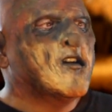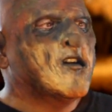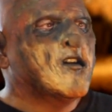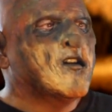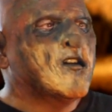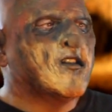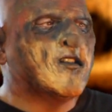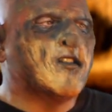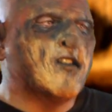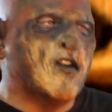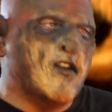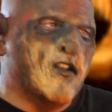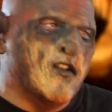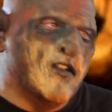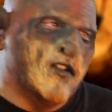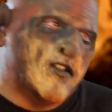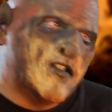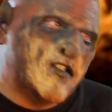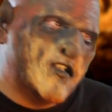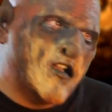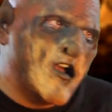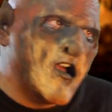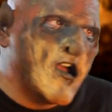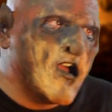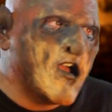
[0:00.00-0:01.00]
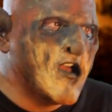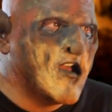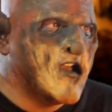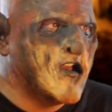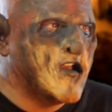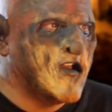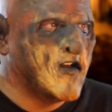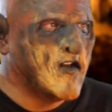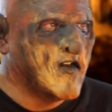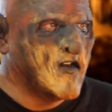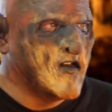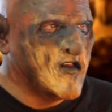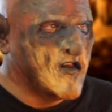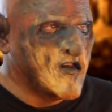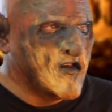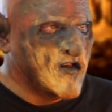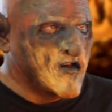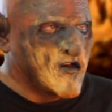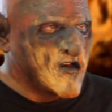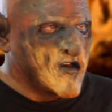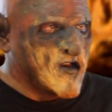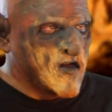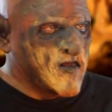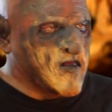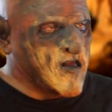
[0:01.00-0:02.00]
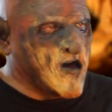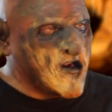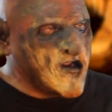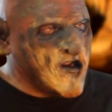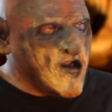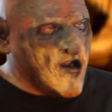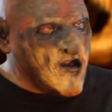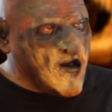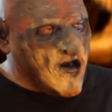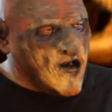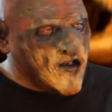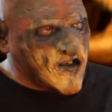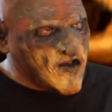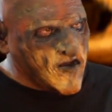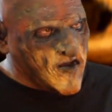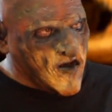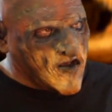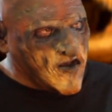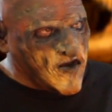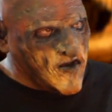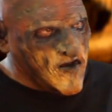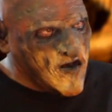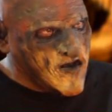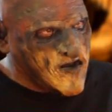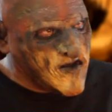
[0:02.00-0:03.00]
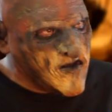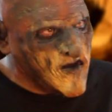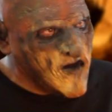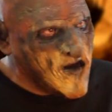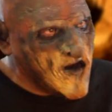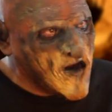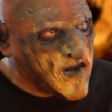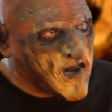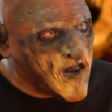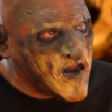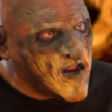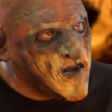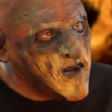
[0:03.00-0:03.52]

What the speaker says: So you say. Might I ask what you are doing up in the